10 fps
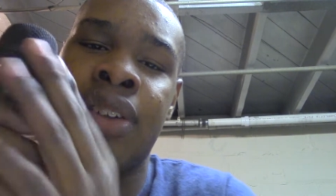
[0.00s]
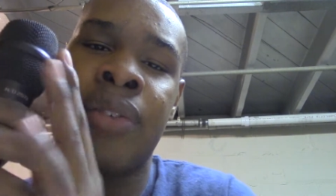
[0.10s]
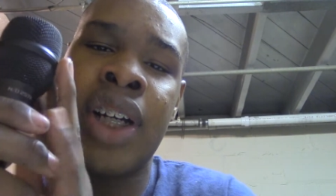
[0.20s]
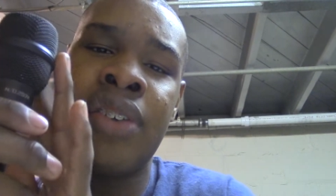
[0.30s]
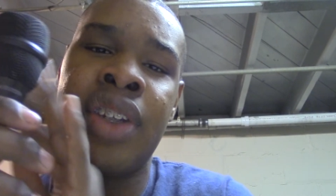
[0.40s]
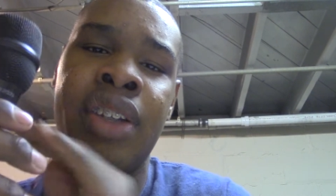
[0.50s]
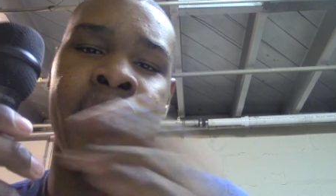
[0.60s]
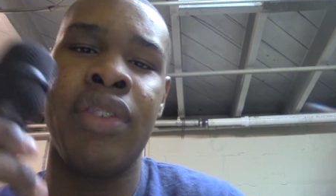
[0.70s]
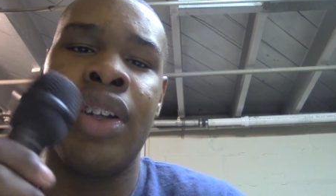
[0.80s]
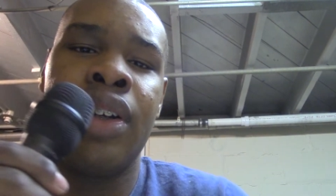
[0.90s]
around
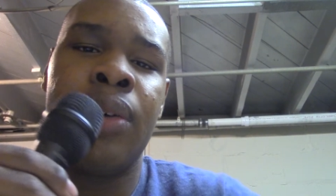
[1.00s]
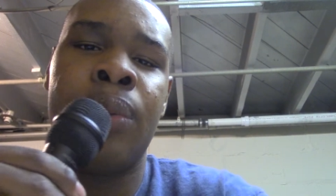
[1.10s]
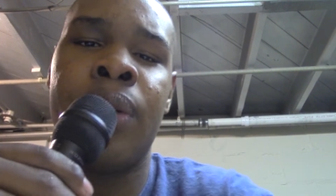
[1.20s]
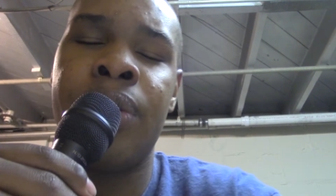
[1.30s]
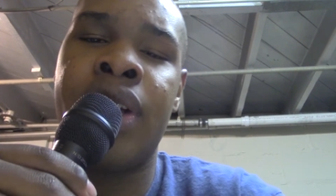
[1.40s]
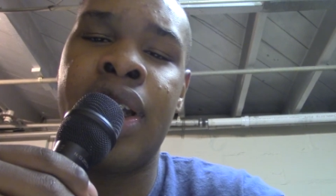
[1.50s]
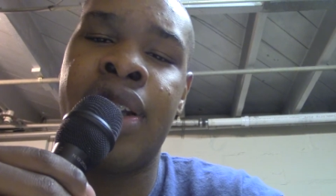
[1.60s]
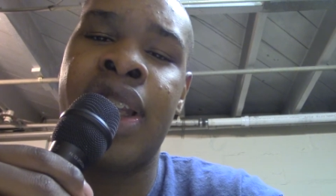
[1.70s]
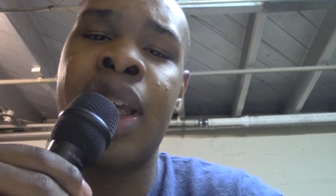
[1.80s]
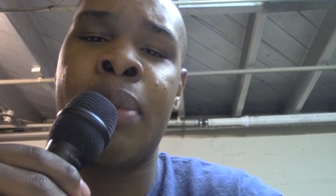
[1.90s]
it won't
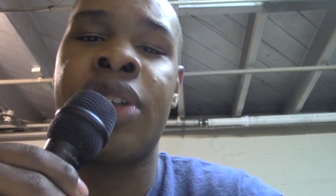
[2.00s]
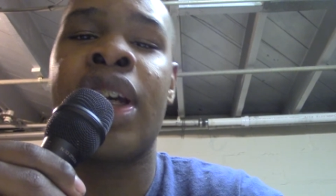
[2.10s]
get damaged.